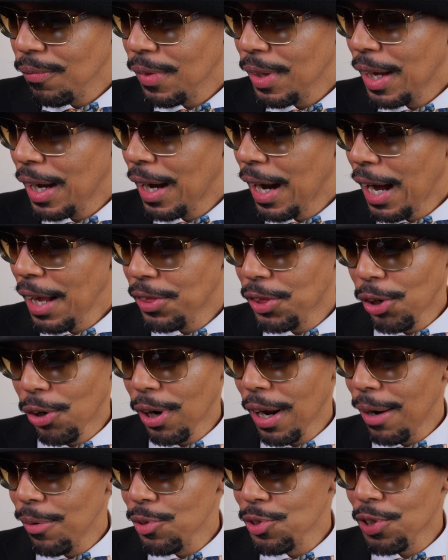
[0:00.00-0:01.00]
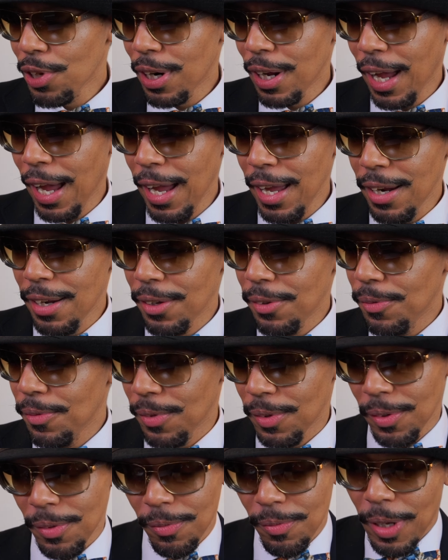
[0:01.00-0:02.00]
I thought I was going to hate it.
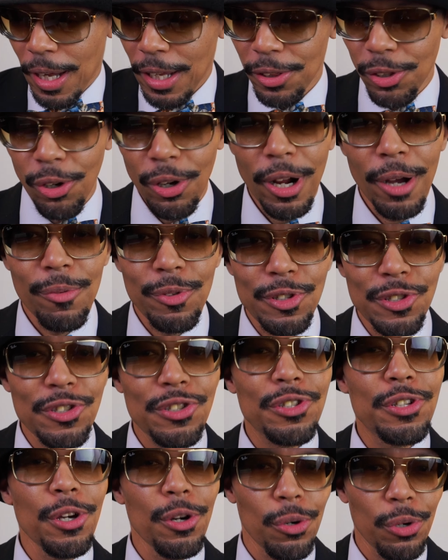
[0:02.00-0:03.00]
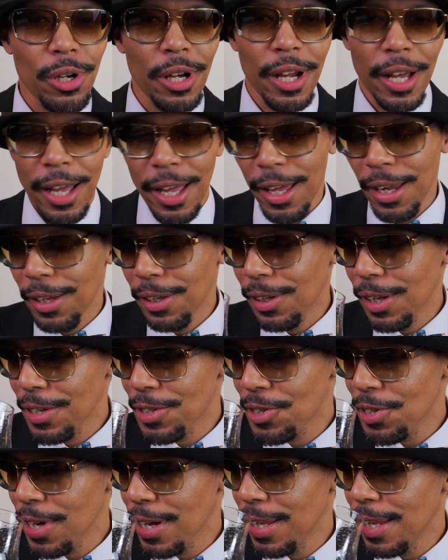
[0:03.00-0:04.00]
I thought I was still going to hate it. Let's
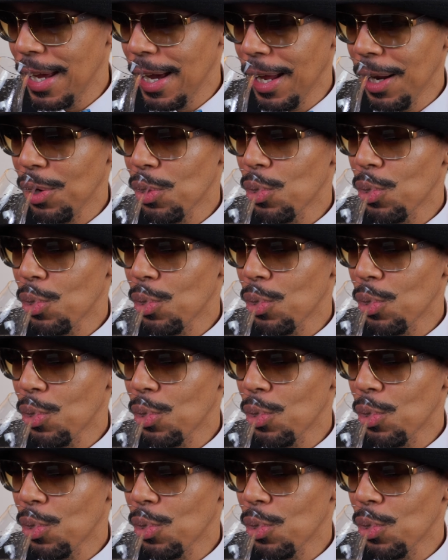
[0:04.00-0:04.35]
say that.